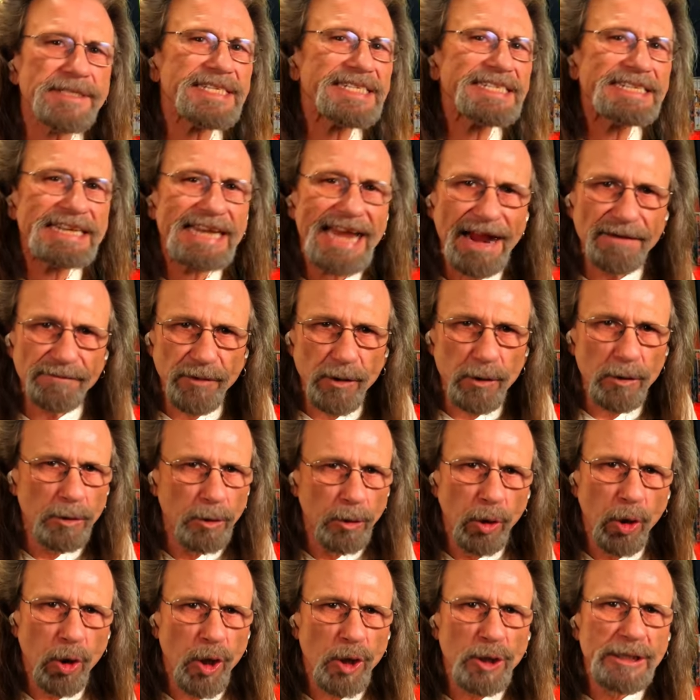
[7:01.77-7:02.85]
never
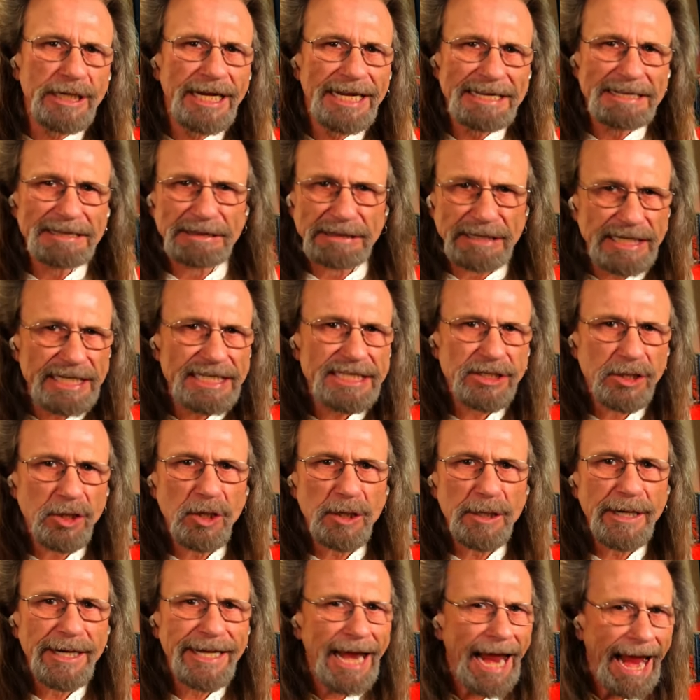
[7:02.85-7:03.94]
looked this
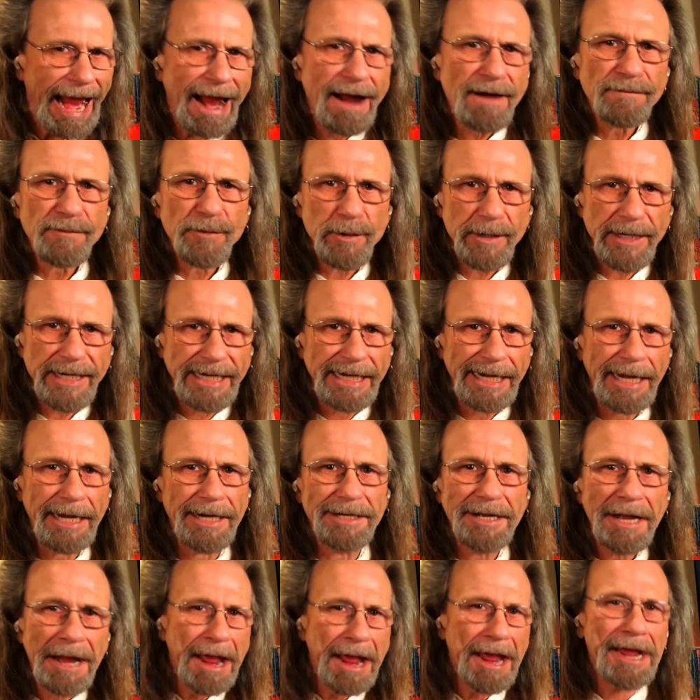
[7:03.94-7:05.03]
good ever
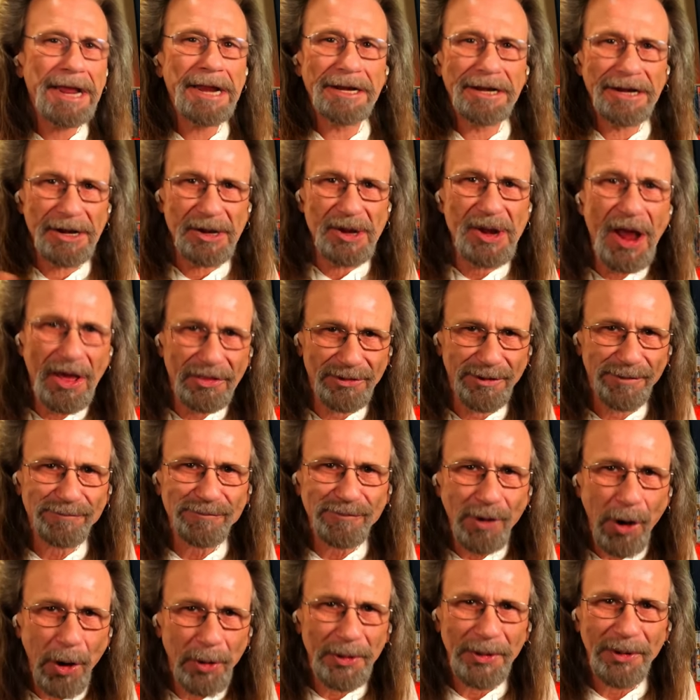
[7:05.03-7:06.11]
again in another
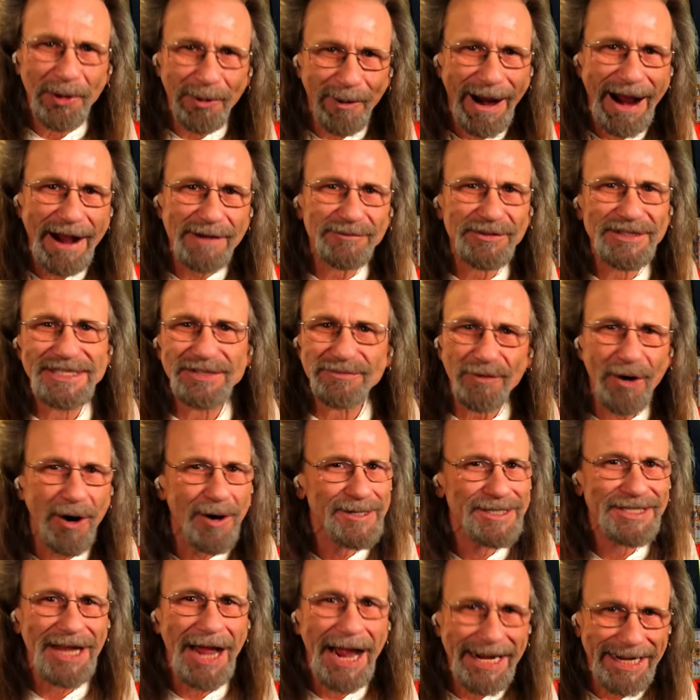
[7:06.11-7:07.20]
photograph, as far
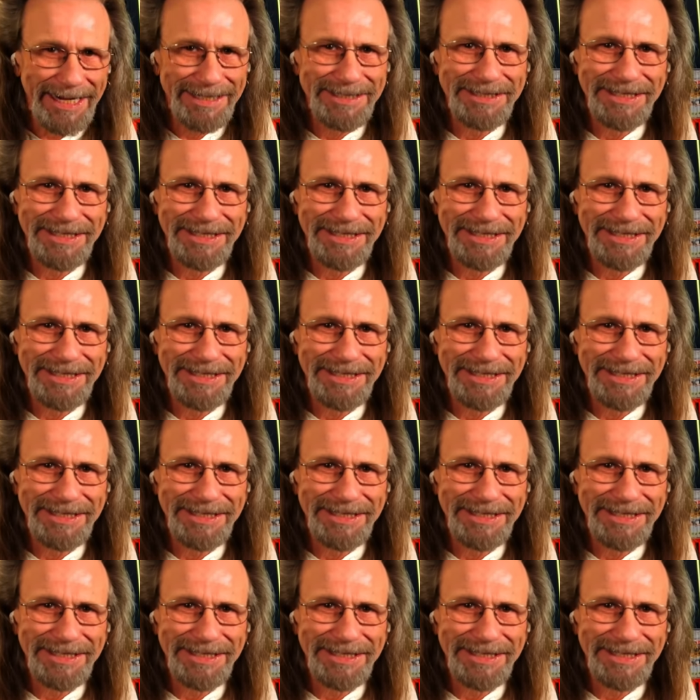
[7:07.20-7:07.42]
as I can